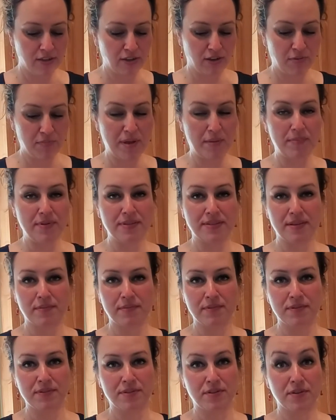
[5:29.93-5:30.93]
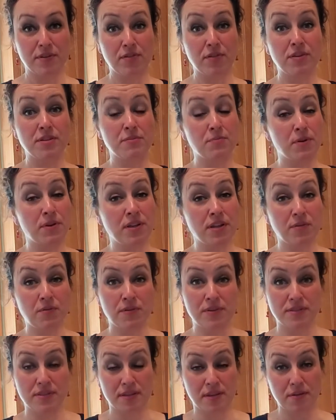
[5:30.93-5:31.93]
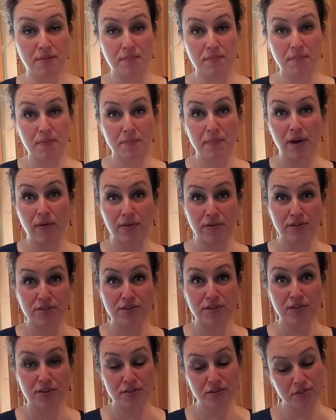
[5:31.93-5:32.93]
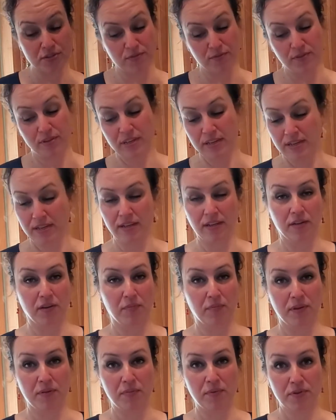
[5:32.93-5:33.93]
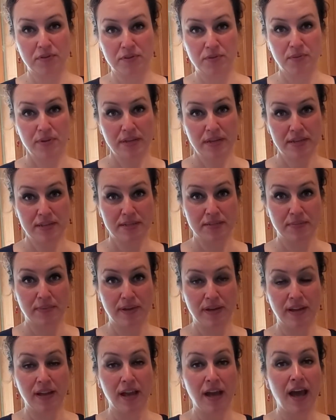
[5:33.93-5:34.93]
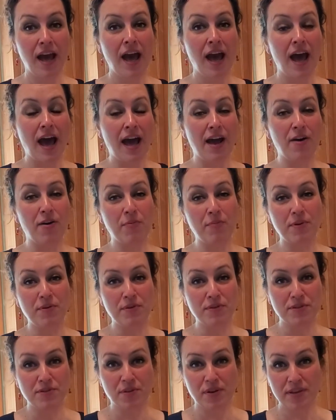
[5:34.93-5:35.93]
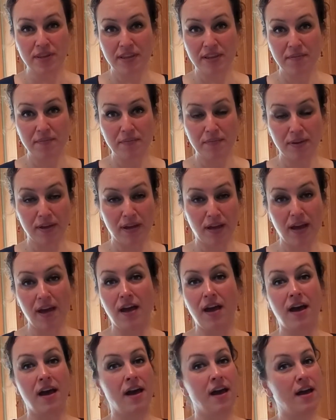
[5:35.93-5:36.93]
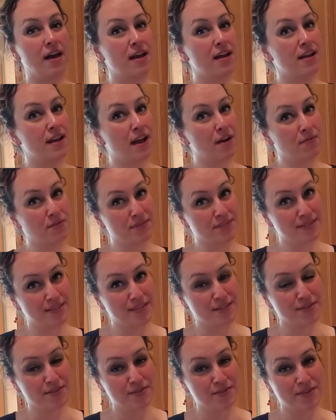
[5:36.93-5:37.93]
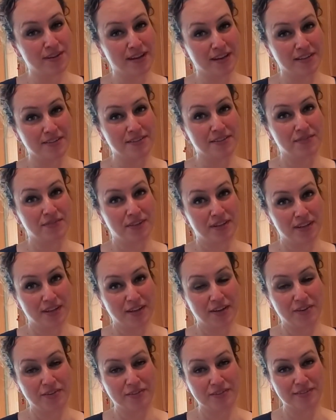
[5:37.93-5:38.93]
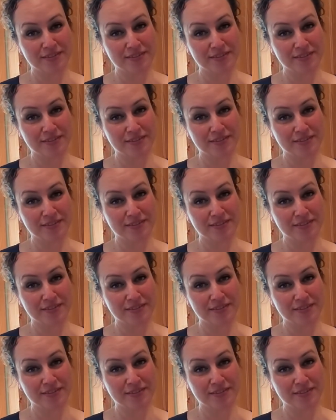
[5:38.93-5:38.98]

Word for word: or maybe some dessert. You could sprinkle it with some powdered sugar too if you needed a little bit more sweetness. But I hope you enjoy them and I will see you next video.